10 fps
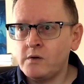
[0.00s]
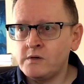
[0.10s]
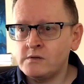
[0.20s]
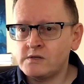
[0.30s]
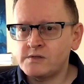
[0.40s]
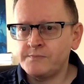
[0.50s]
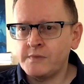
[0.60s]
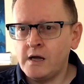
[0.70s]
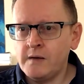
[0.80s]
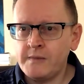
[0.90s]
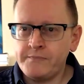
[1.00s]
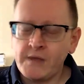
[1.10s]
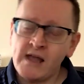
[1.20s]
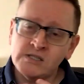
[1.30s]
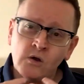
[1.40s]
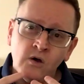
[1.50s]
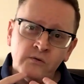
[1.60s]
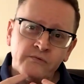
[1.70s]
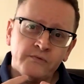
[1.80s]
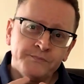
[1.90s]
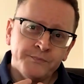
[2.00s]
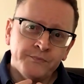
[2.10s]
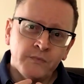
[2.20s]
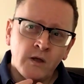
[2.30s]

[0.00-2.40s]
opponents, has a lot of